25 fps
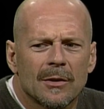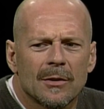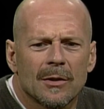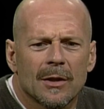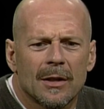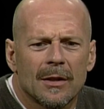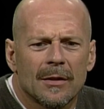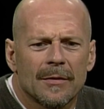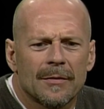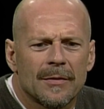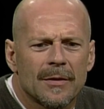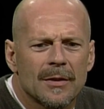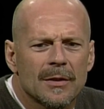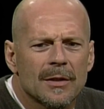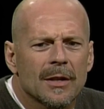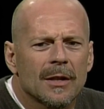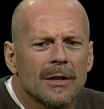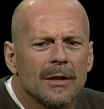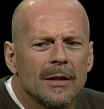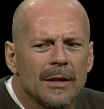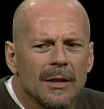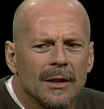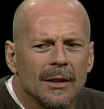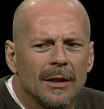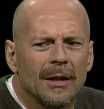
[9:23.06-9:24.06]
trying to
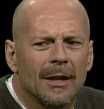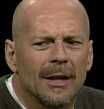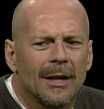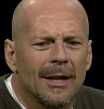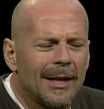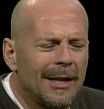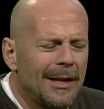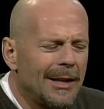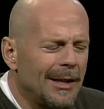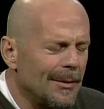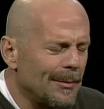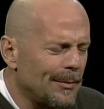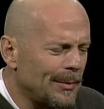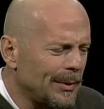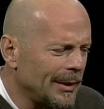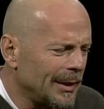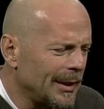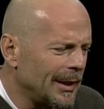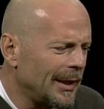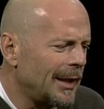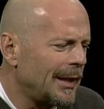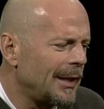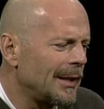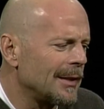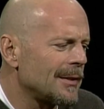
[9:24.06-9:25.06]
physically align the
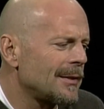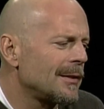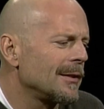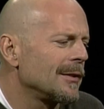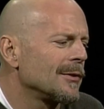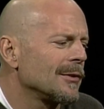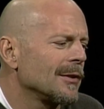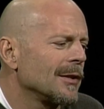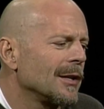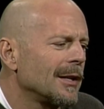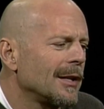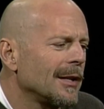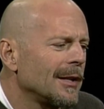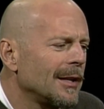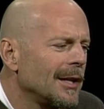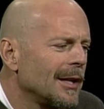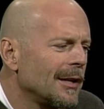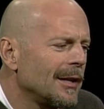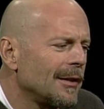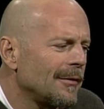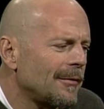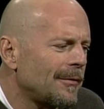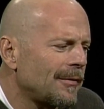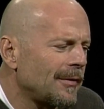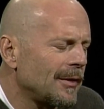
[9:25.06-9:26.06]
planets to try to
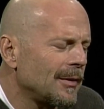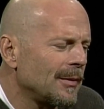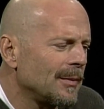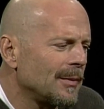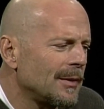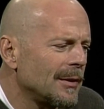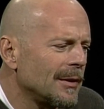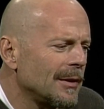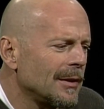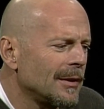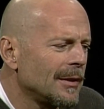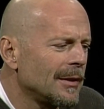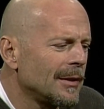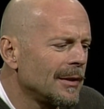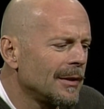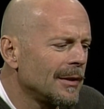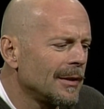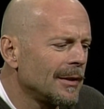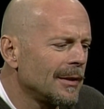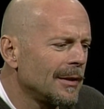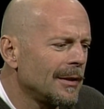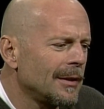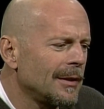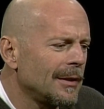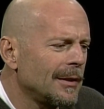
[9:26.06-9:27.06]
get a film to
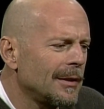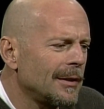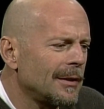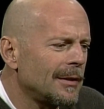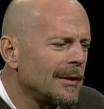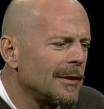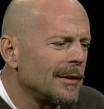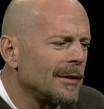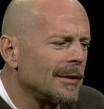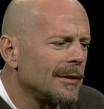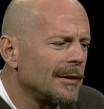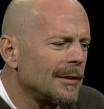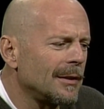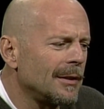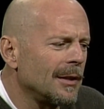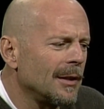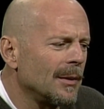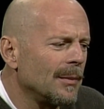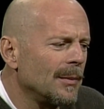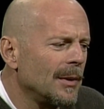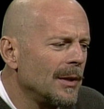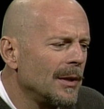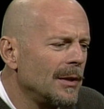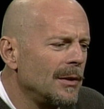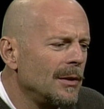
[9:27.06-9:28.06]
to
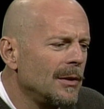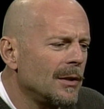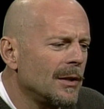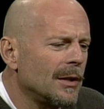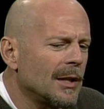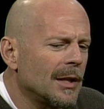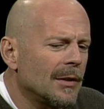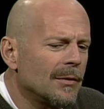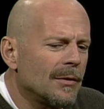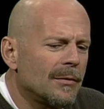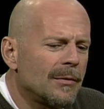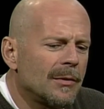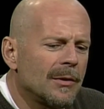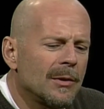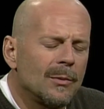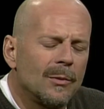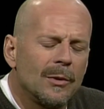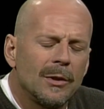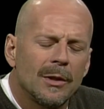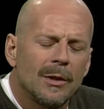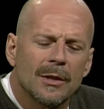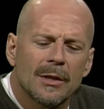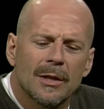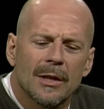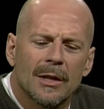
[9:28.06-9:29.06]
come in. You can have a film. We
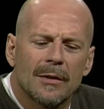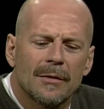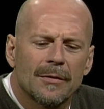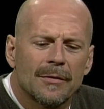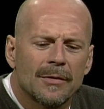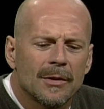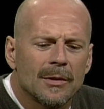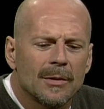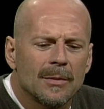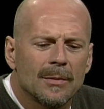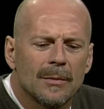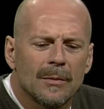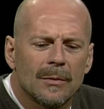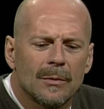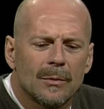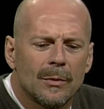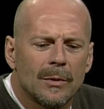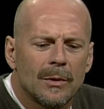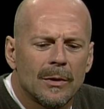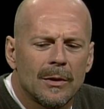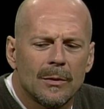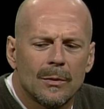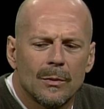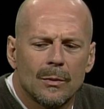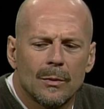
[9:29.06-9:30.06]
just had a film
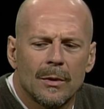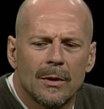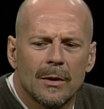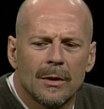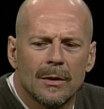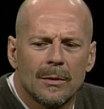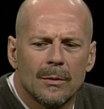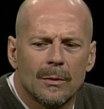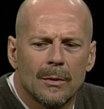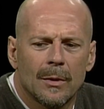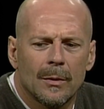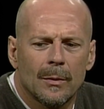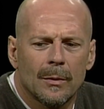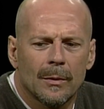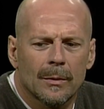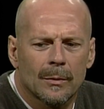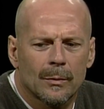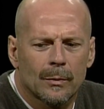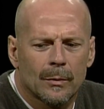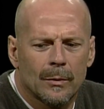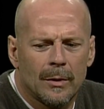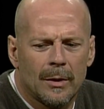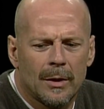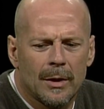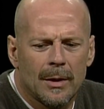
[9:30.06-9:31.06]
with, with, with
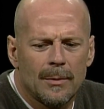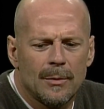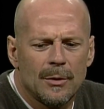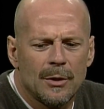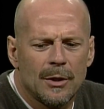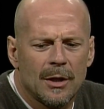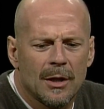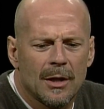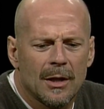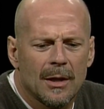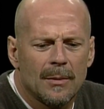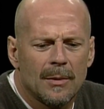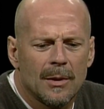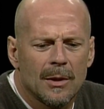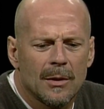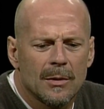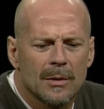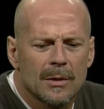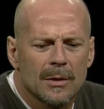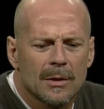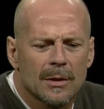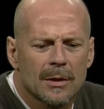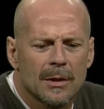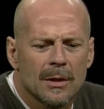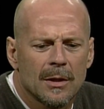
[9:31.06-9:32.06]
With M G M, there
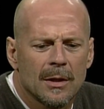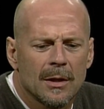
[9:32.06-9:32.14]
was,